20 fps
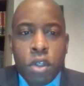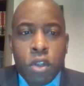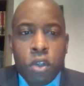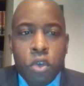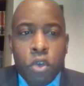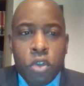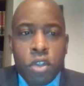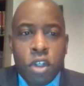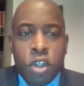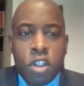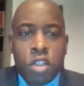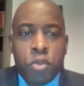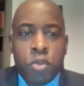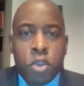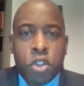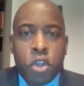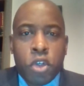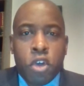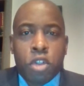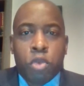of the New
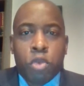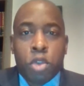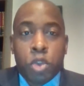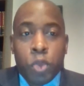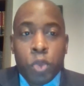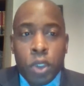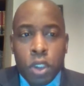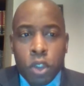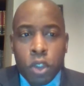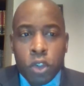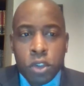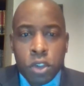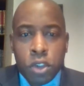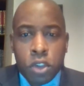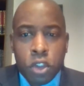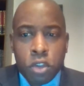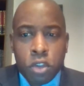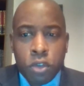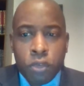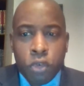Testament church, which we know is the
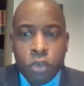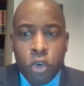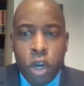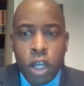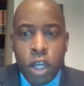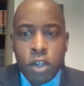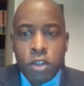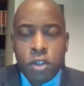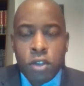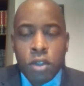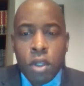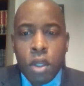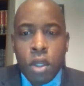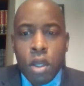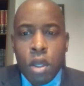Church of Christ,